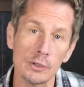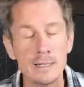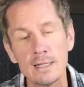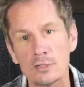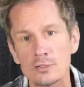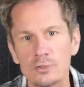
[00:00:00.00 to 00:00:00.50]
and they
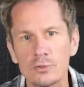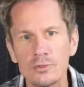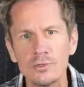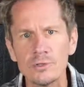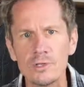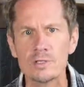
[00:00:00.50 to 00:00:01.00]
look so
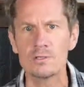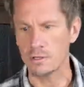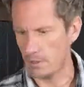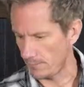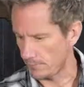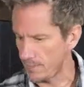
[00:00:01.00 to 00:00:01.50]
good.
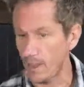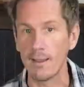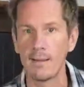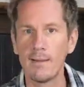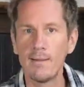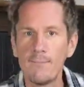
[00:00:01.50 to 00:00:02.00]
So yeah,
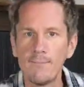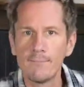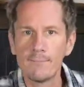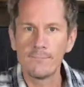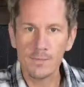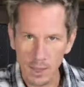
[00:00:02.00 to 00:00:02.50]

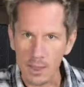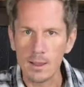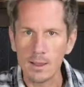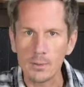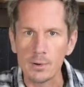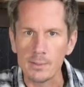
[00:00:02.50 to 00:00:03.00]

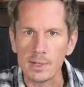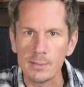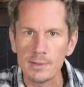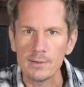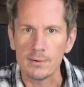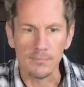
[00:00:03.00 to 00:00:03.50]
I'm gonna make a
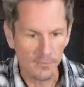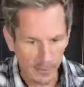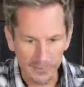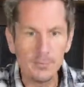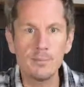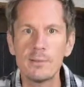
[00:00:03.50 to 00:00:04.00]
bento. My
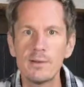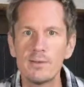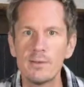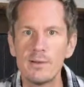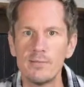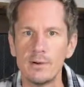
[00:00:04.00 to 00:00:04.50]
first bento
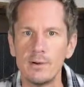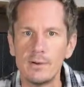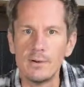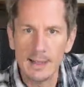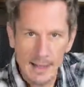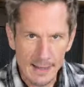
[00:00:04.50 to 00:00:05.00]
ever.
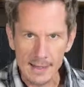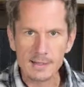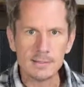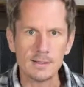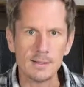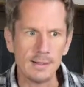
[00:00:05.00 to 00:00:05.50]

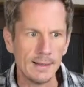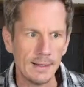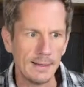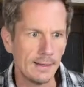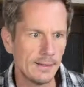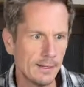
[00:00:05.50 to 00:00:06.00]

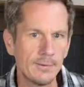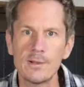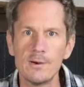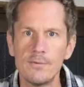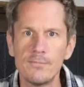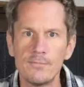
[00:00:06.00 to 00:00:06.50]
So here we go.